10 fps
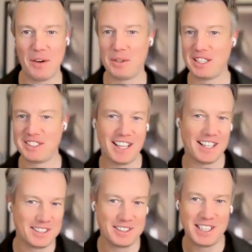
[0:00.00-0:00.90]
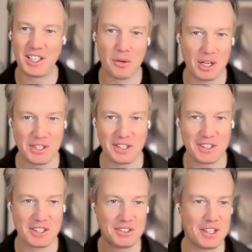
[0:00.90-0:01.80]
I'm really just asking Nikki questions.
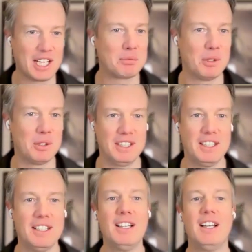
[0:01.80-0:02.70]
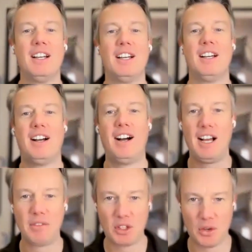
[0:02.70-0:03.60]
She's the expert here.
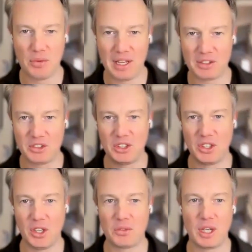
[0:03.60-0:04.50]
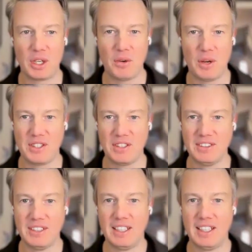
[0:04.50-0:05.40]
I'm the co-founder and CEO of Great Question.
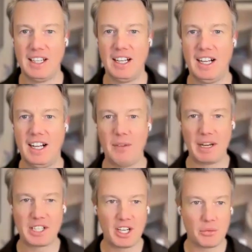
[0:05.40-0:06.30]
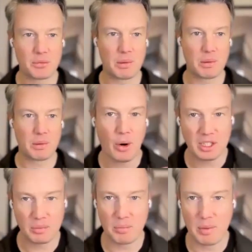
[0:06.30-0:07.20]
I've actually come from a
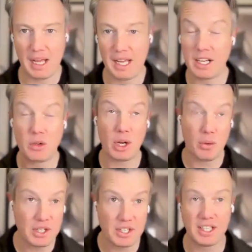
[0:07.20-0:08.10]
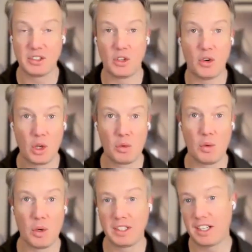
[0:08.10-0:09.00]
product, and Great Question is an
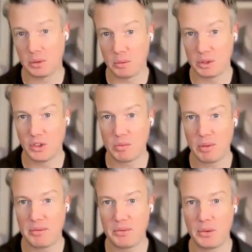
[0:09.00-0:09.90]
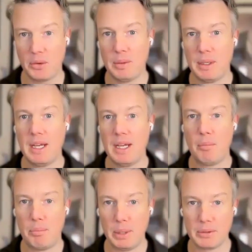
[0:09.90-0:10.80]
all-in-one customer research platform
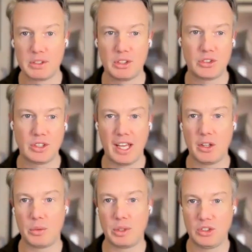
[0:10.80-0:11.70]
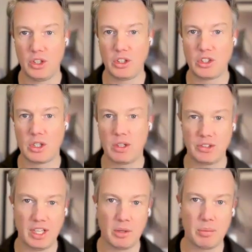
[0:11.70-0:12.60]
built to scale research across
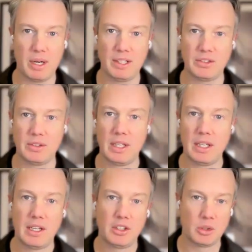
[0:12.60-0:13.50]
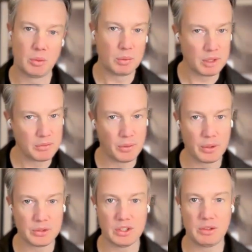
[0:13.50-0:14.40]
the enterprise. So we really
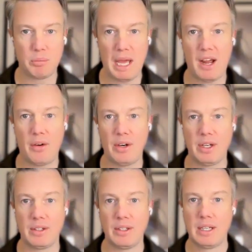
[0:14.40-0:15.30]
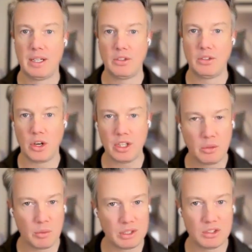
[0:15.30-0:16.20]
focus on empowering not only
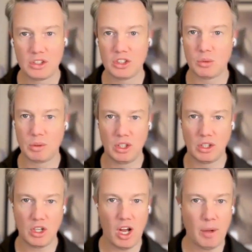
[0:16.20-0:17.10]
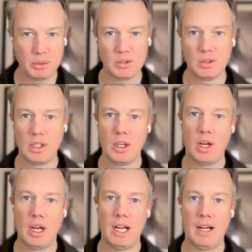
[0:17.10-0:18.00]
researchers and research ops
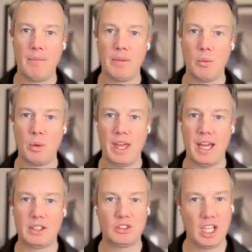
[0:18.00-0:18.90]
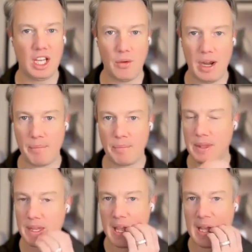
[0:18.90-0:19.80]
with our CRM,
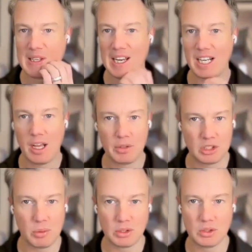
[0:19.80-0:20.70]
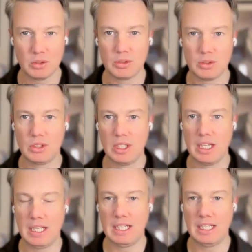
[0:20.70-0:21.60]
our data governance modules,
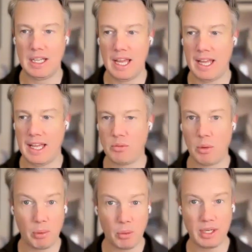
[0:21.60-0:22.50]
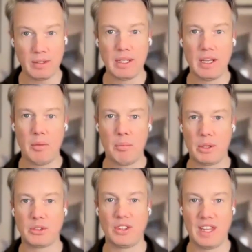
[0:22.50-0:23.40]
and reporting, but
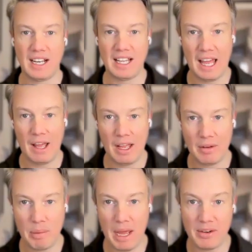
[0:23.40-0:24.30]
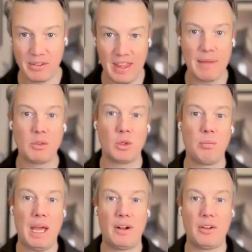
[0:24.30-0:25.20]
also then empowering them to
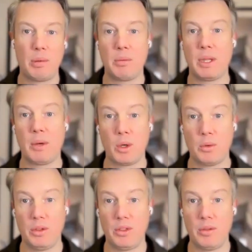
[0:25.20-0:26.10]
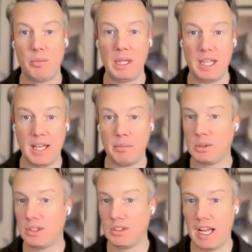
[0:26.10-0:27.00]
empower the people they work with, the PMs,
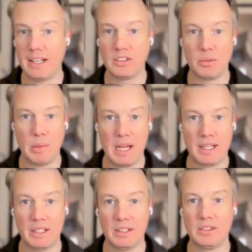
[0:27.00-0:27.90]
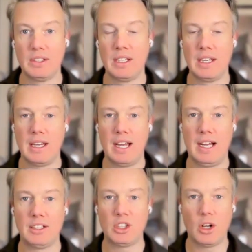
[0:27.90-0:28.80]
designers, and marketers,
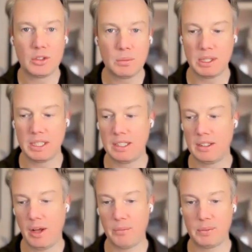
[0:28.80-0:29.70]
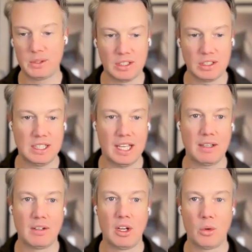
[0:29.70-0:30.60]
to ultimately help
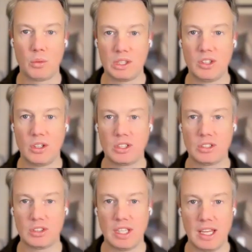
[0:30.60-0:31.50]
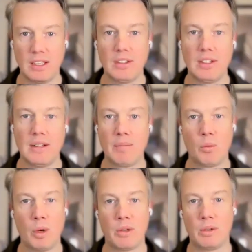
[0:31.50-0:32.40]
facilitate research at scale,
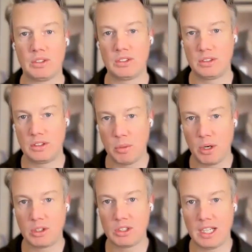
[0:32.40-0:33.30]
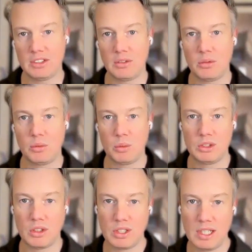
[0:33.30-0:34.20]
whether it's democratizing
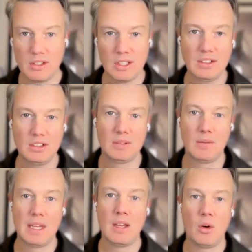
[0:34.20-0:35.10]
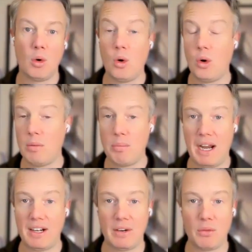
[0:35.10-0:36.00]
research insights or
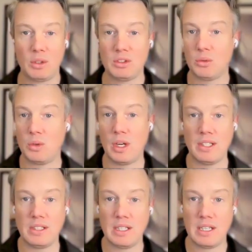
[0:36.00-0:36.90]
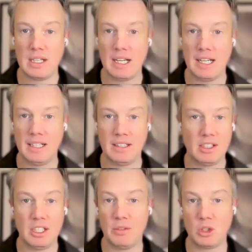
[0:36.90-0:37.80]
empowering everyone to run
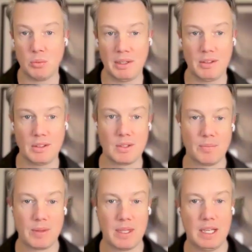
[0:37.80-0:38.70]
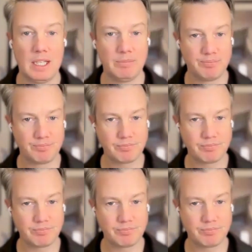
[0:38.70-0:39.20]
individual methods. And